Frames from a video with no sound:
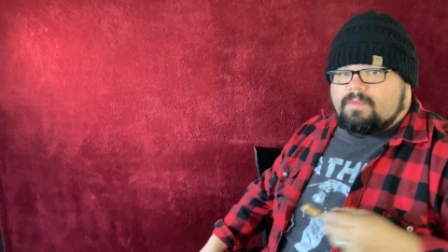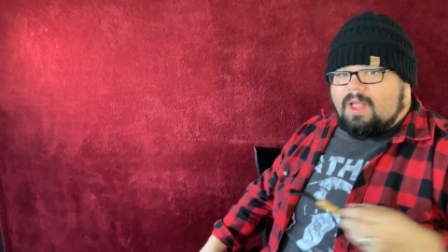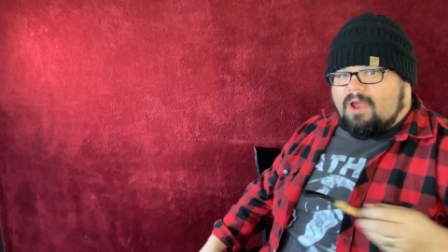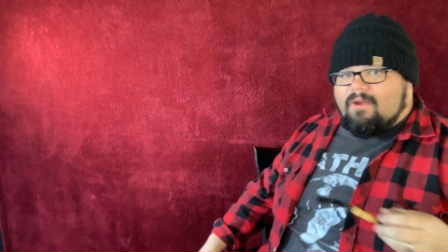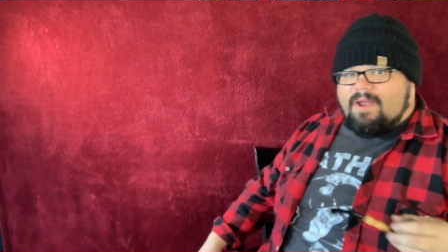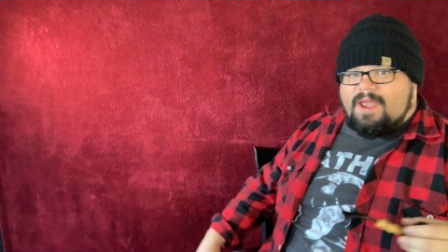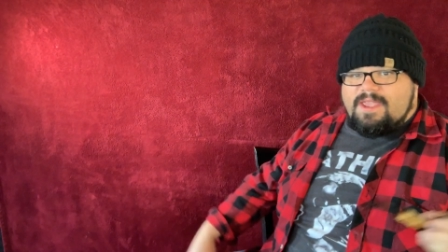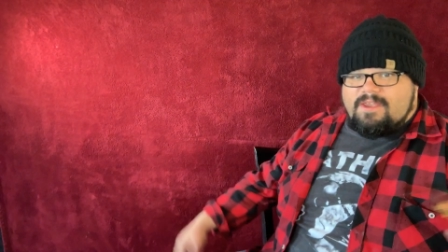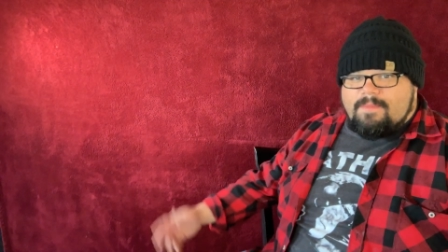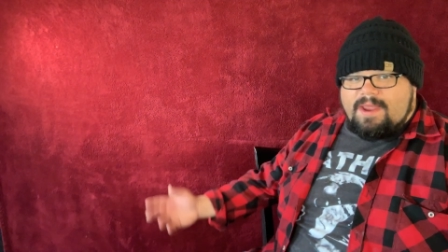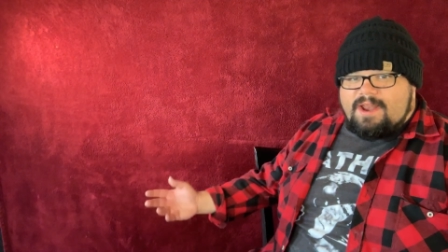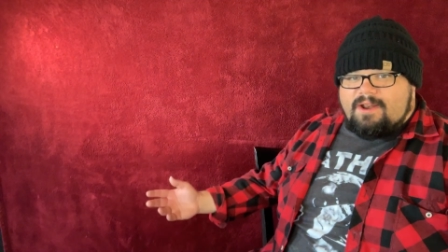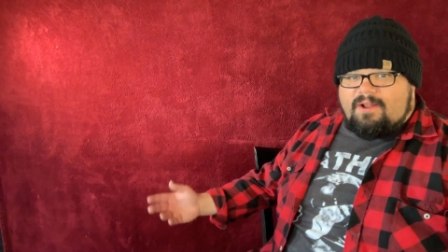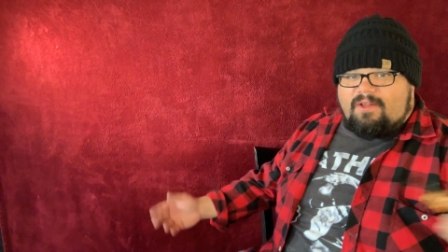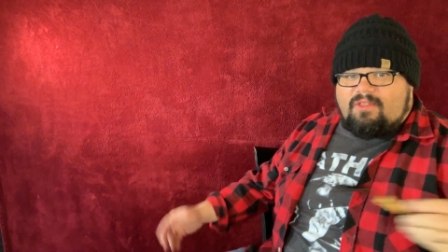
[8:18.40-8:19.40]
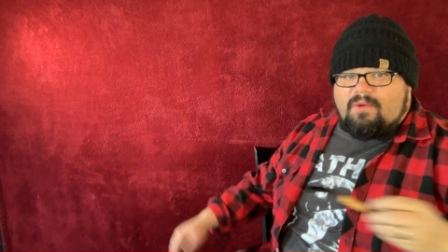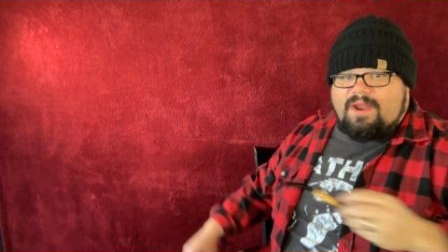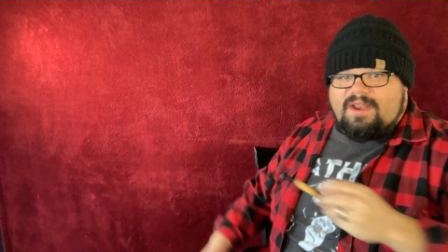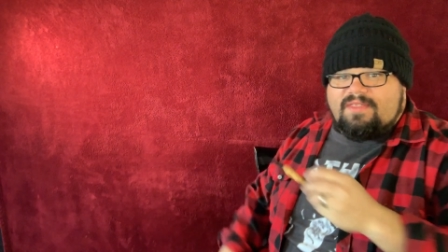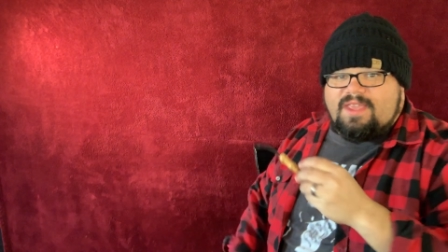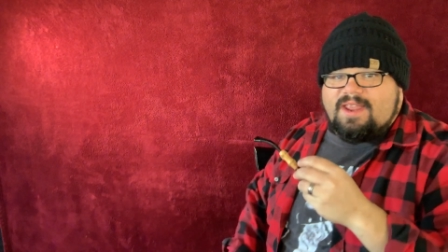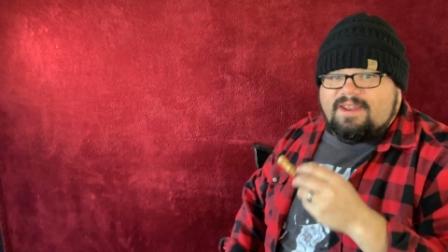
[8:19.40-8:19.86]
All right, you made it all the way
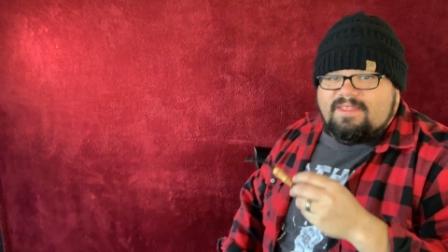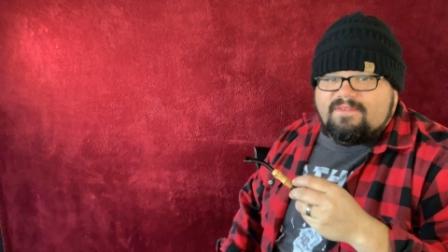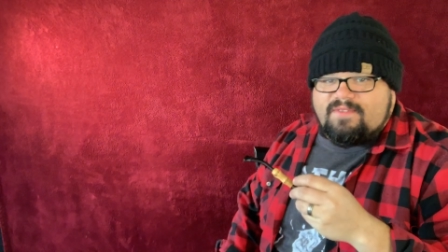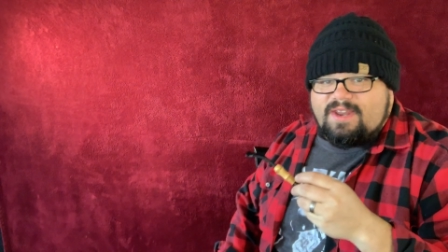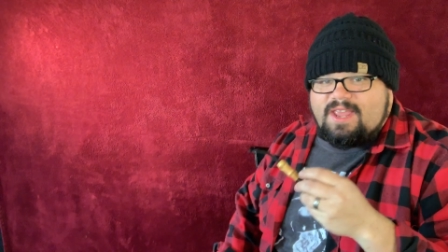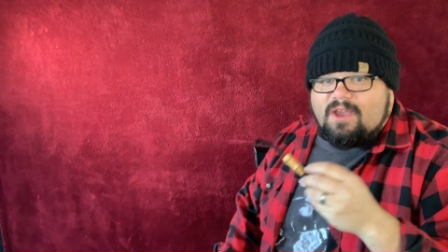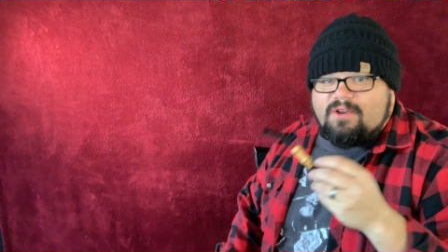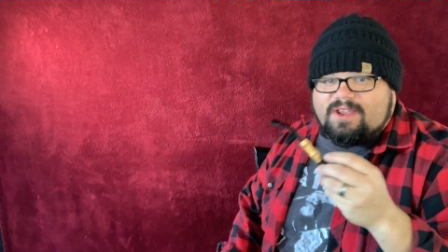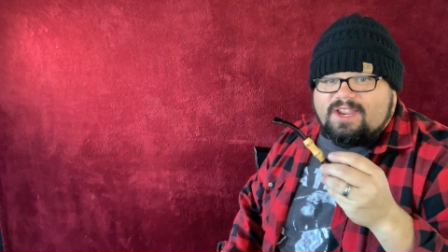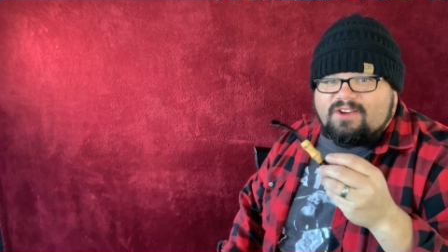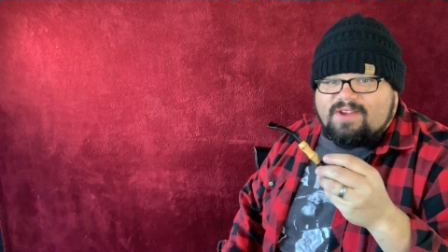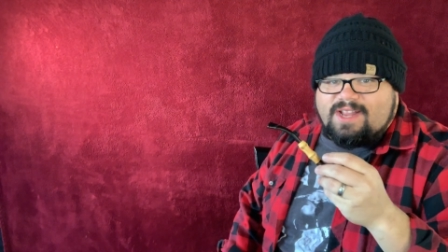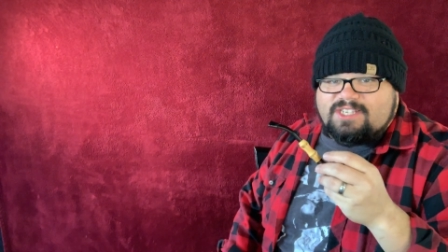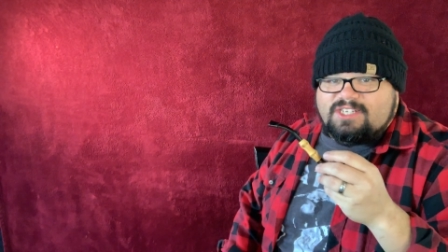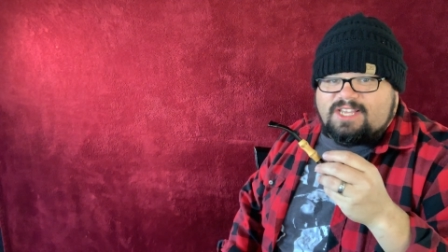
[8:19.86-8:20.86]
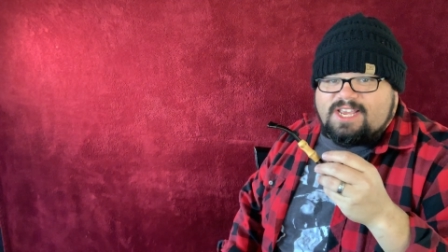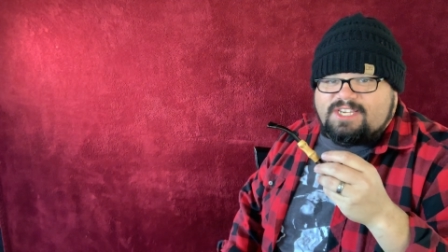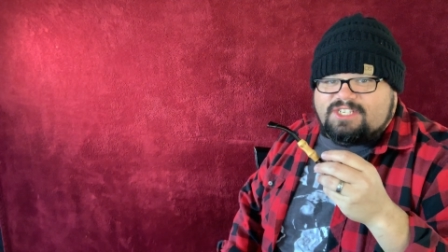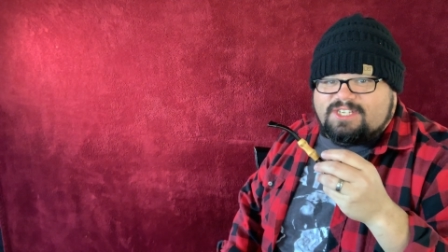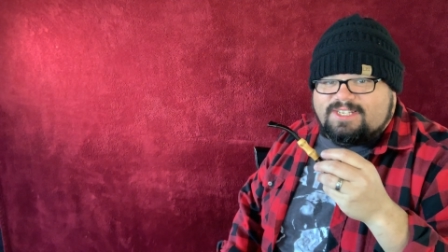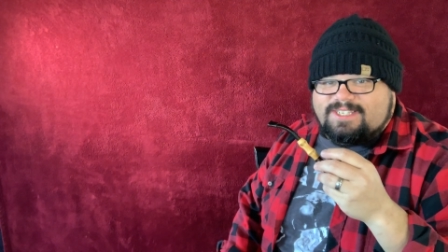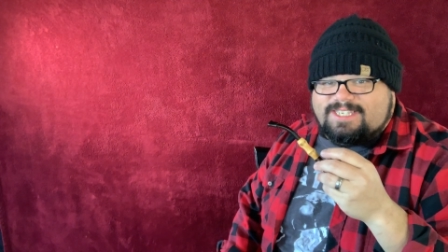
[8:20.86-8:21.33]
to the end of the video.
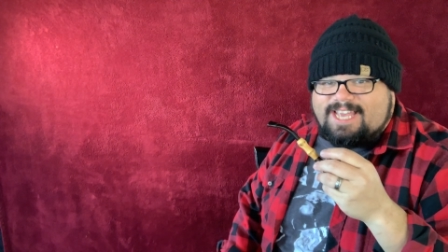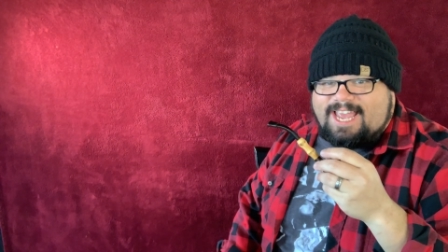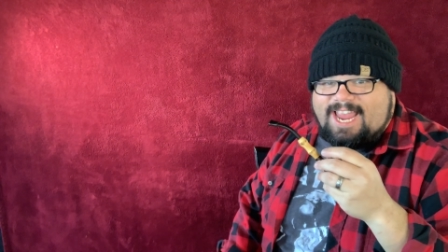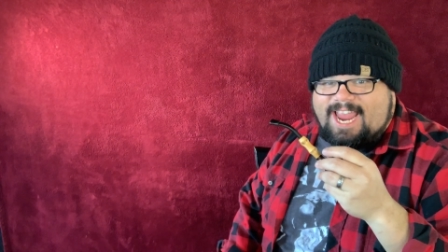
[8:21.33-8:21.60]
Congratulations.